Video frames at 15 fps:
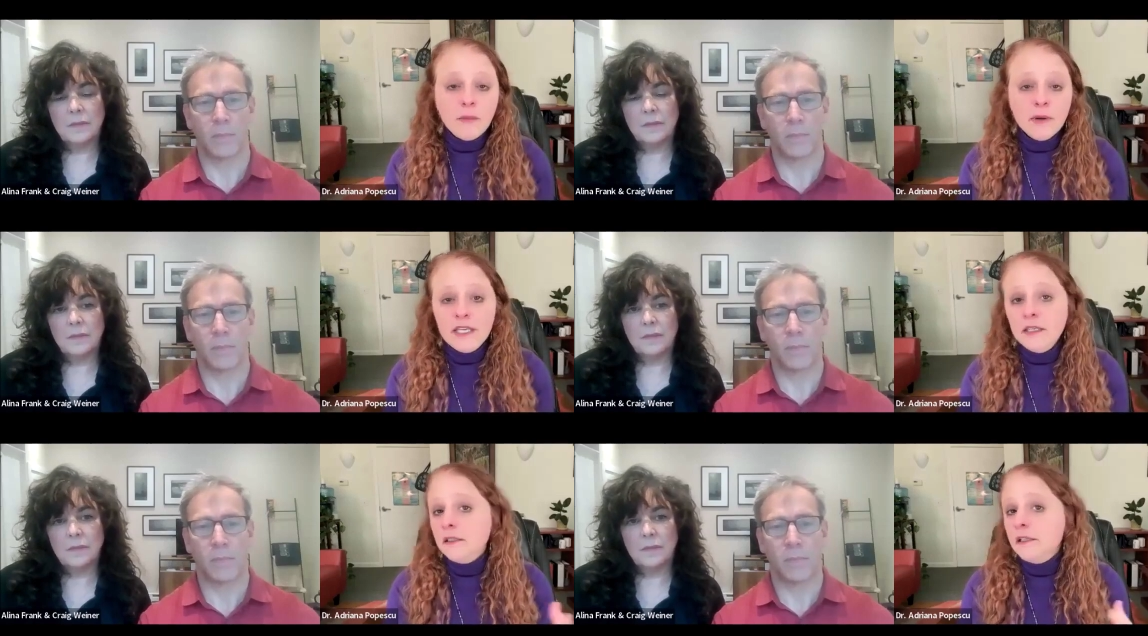
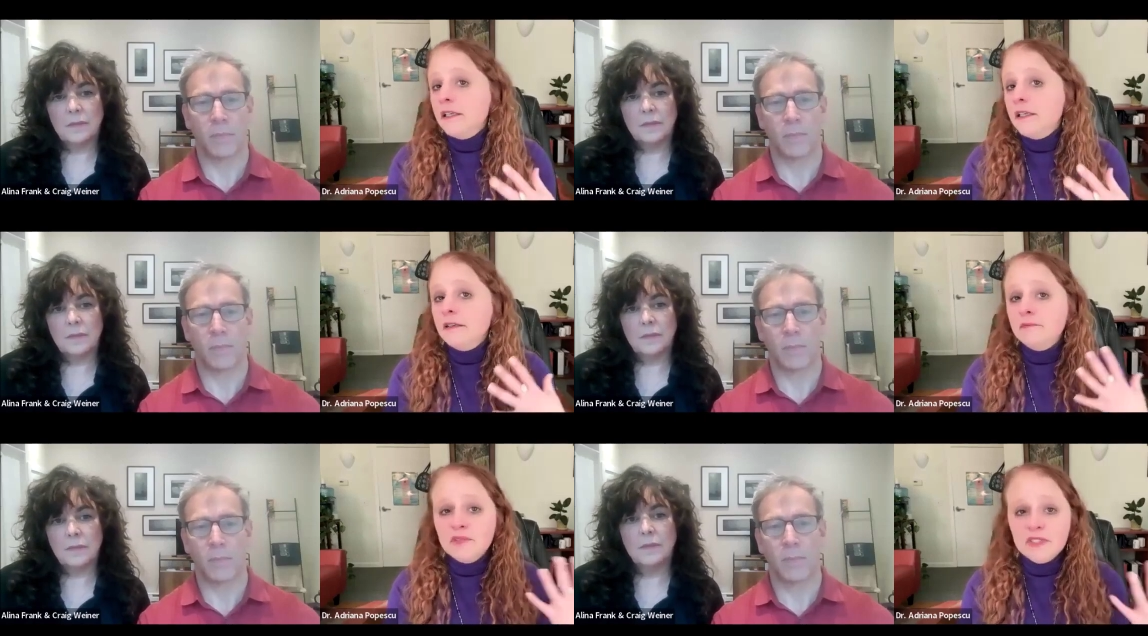Speaker 1: trauma
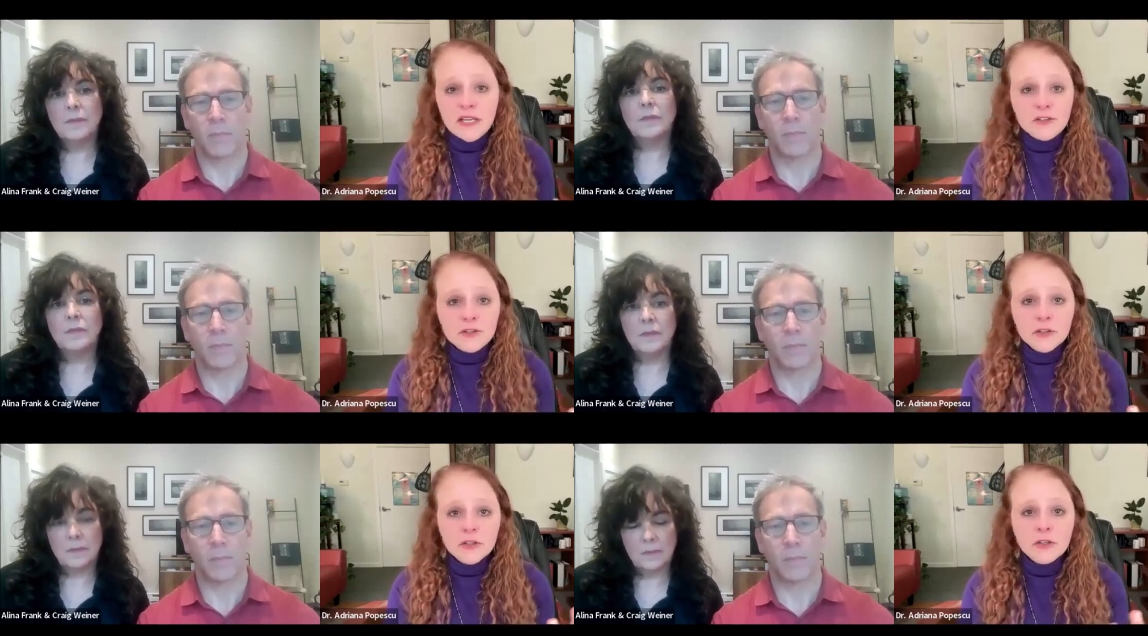healing
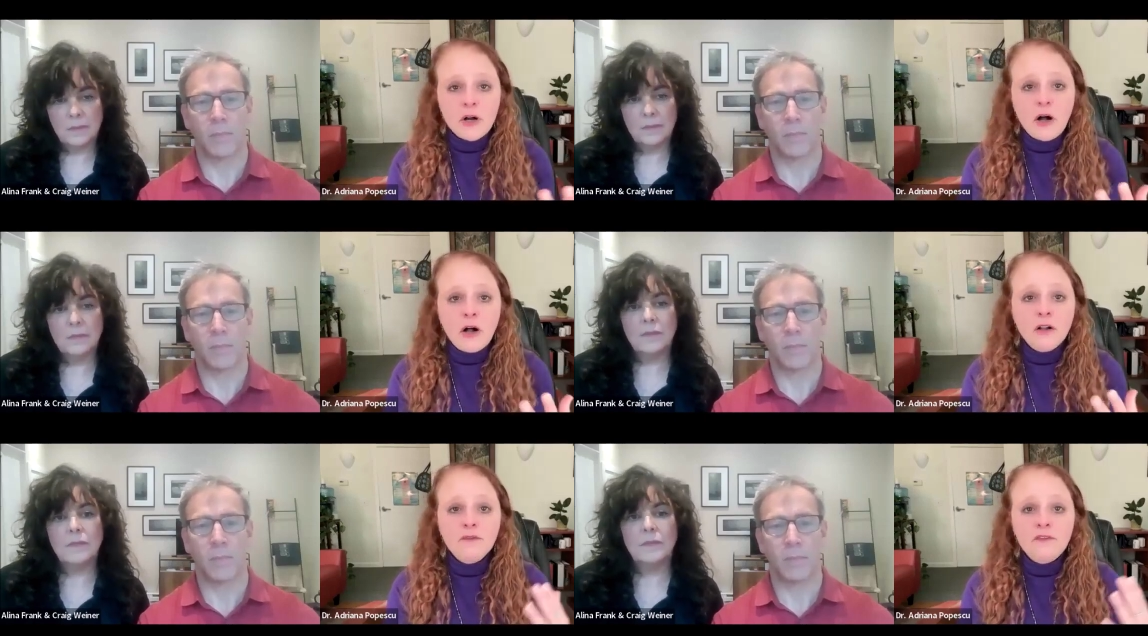center
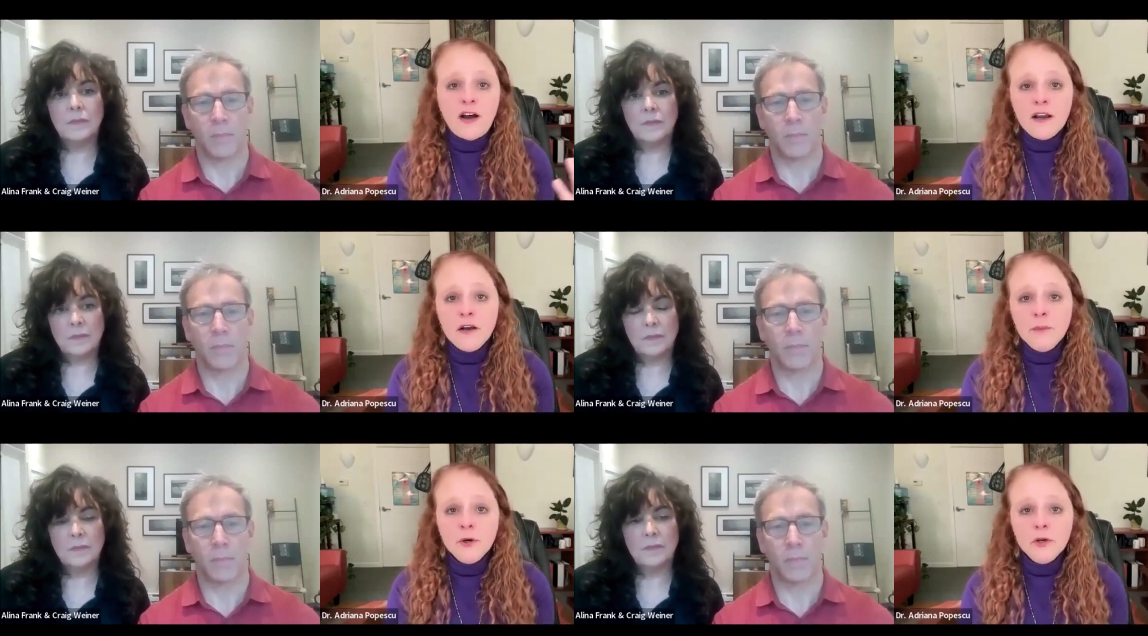called
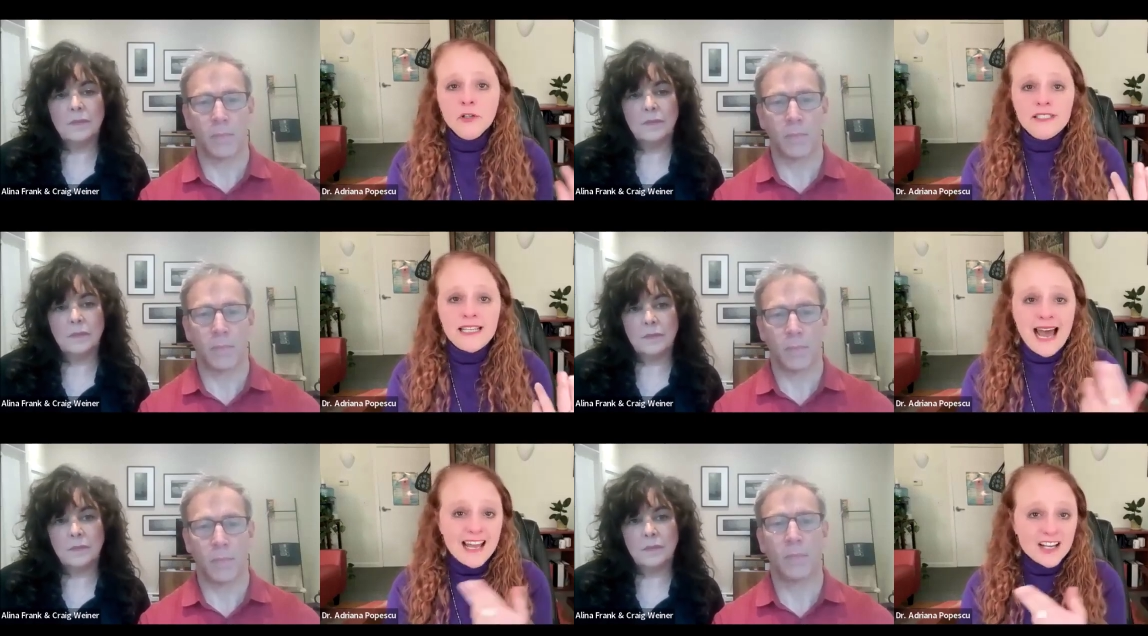
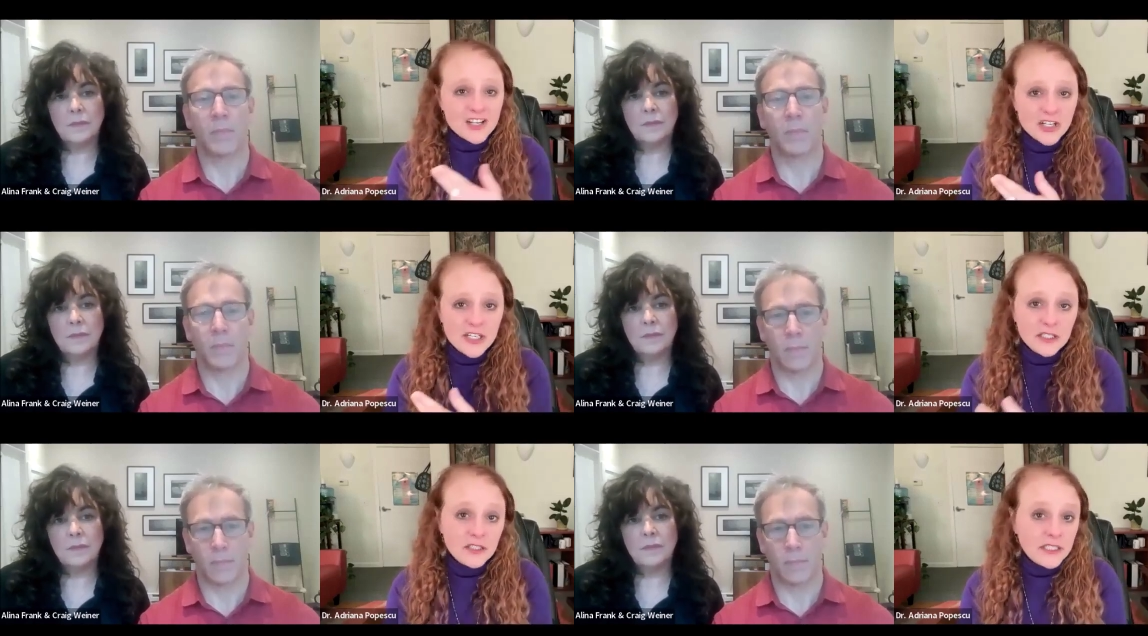
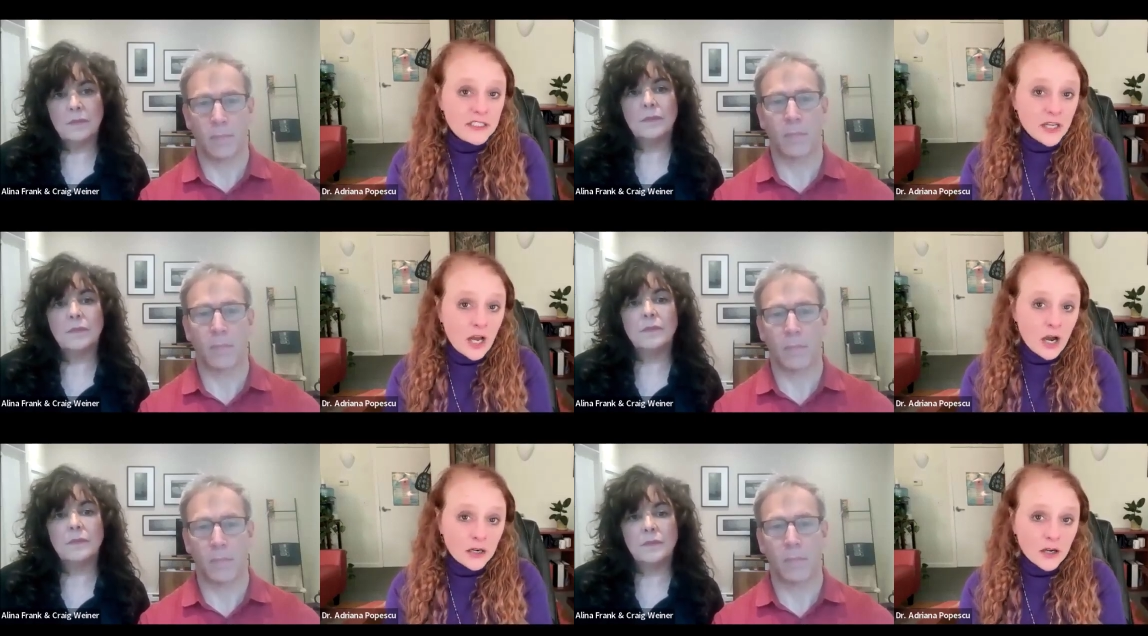
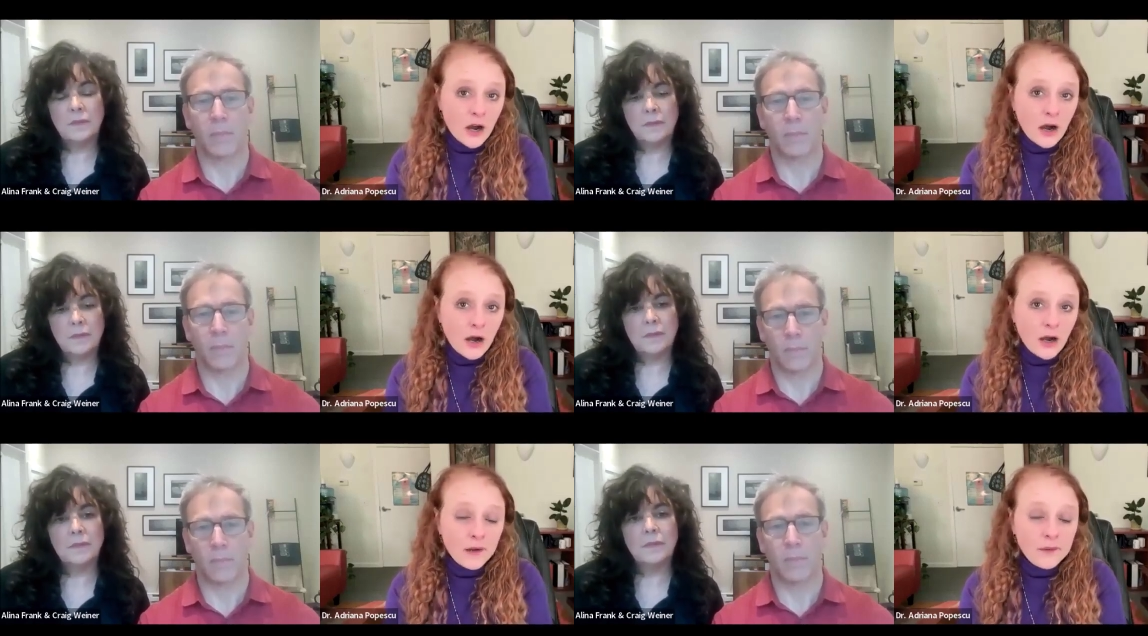
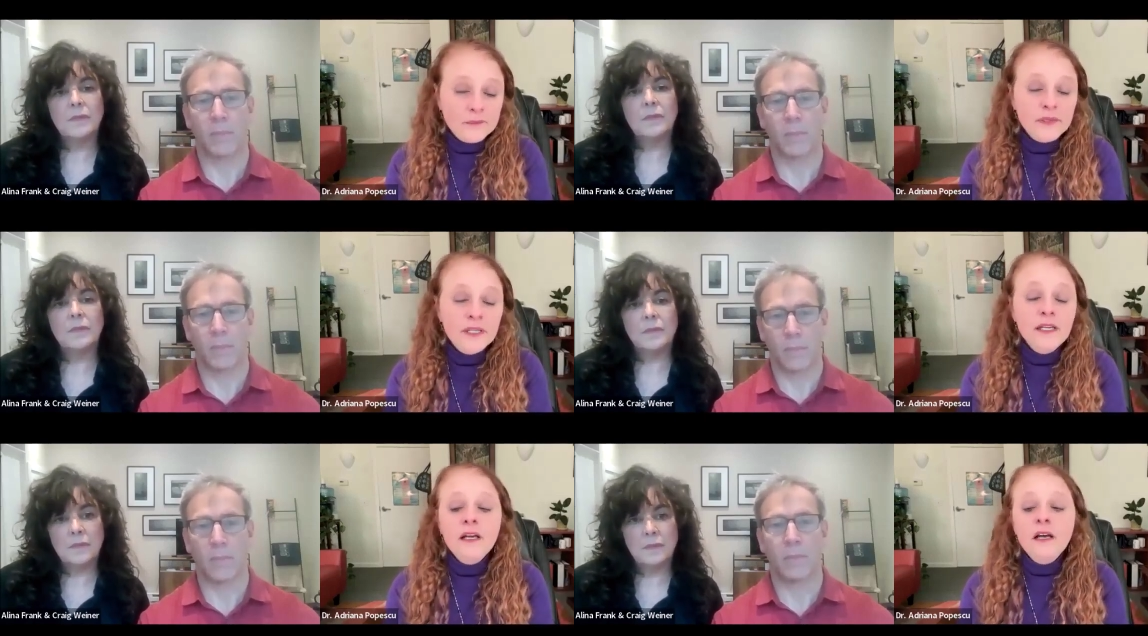
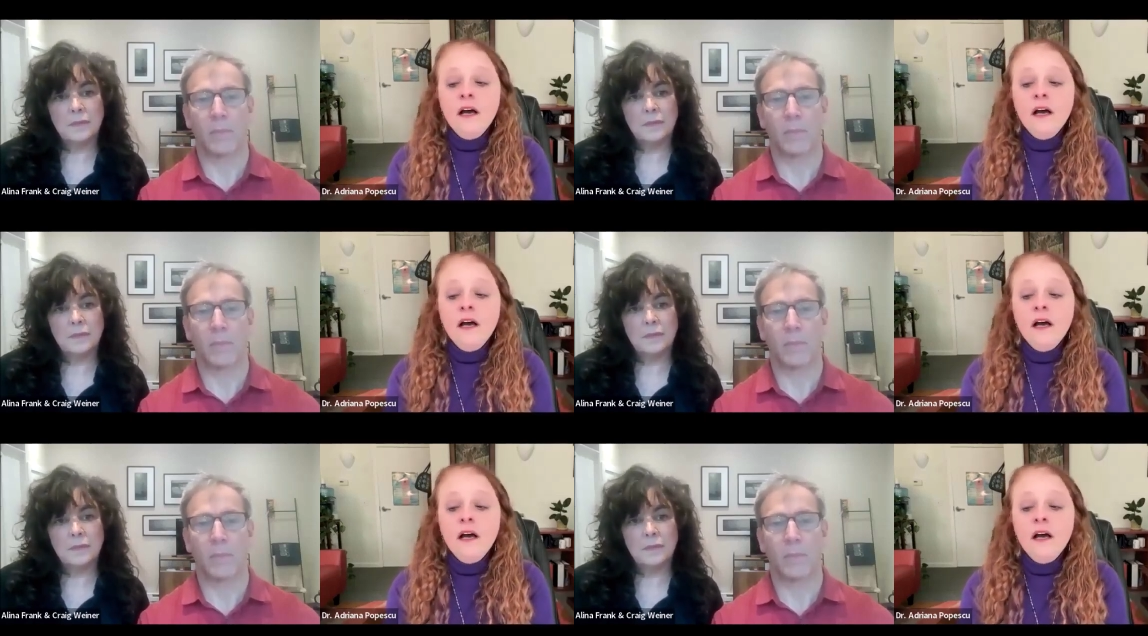firebird-healing.com.